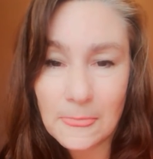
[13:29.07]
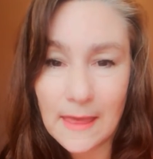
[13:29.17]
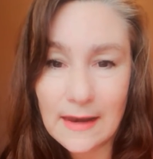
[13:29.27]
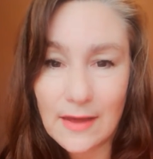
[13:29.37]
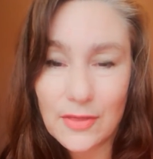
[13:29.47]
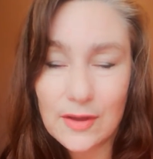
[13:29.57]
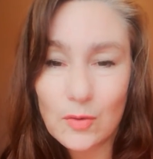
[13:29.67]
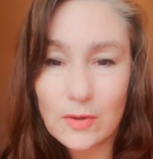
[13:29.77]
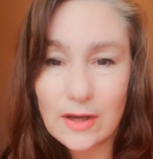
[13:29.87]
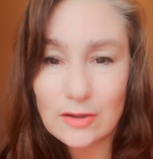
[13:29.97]
And I think
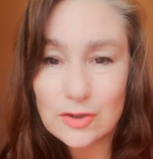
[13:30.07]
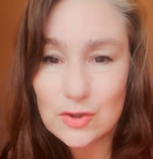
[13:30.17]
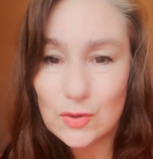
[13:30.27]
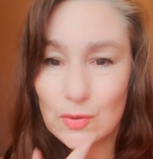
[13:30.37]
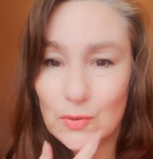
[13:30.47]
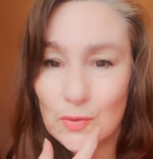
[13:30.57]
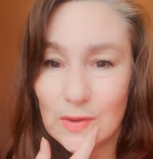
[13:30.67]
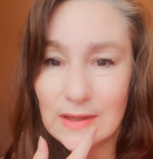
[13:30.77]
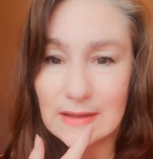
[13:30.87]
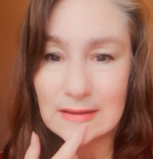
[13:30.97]
what I'll do
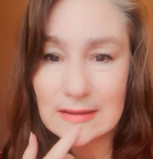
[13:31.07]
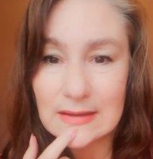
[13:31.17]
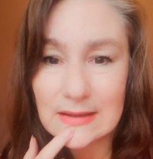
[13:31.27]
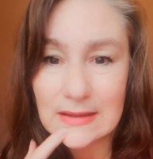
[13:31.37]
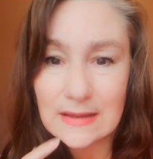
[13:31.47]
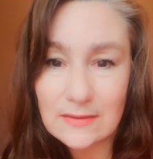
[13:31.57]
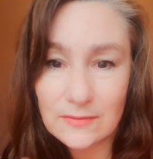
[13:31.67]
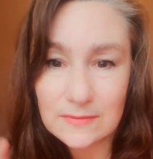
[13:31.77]
in the